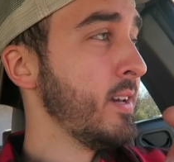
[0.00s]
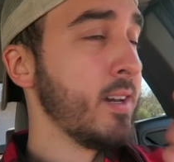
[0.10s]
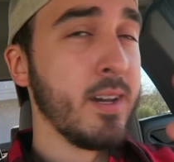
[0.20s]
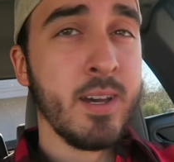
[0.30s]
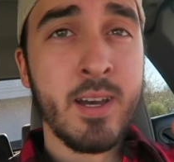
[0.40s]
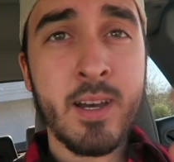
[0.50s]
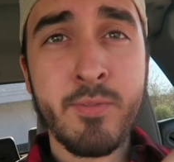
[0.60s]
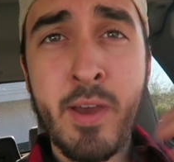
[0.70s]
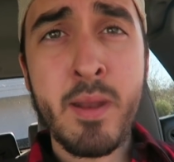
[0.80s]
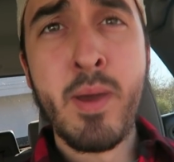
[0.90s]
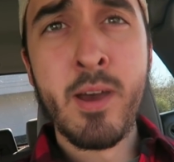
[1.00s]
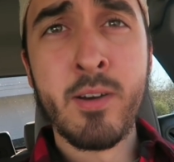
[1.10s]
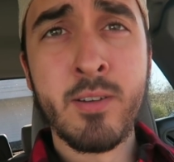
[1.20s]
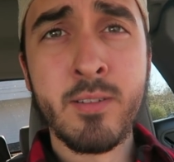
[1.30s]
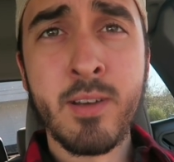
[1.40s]
uh, fan
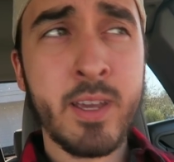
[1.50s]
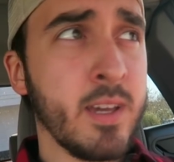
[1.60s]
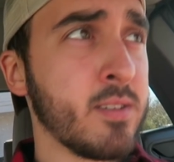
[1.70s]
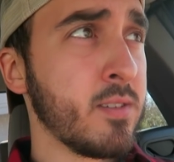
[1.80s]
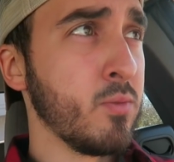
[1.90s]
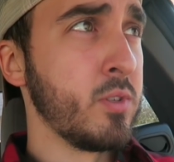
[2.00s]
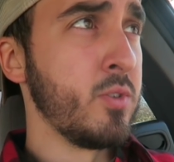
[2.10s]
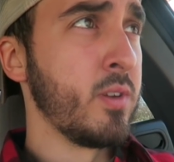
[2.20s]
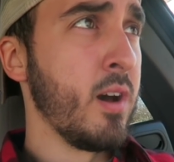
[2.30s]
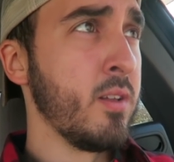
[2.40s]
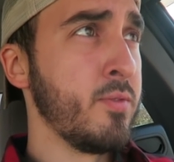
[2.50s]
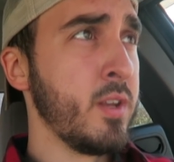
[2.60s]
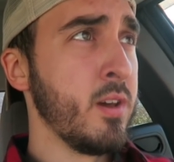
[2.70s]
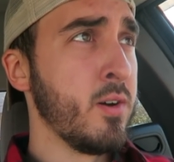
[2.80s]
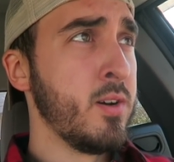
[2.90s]
mail, I guess what you'd call it,
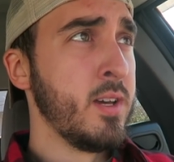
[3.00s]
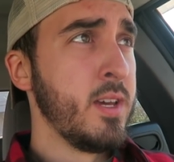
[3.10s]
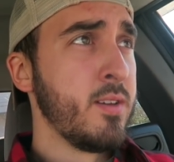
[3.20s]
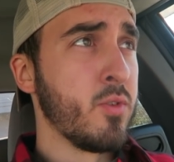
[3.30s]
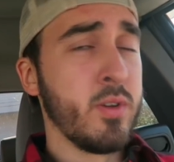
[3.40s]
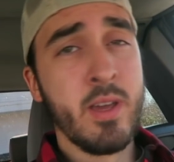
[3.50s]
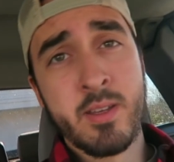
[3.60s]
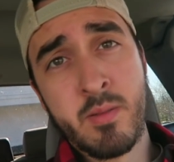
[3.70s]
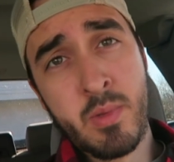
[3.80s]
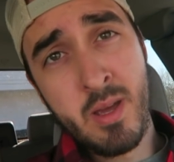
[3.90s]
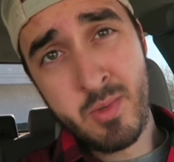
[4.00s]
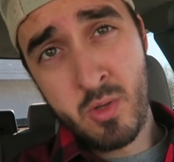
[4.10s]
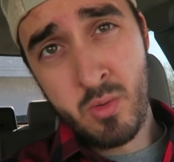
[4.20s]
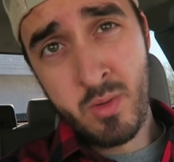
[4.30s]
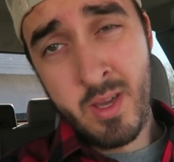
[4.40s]
video for you guys sometime
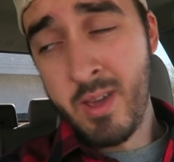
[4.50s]
soon.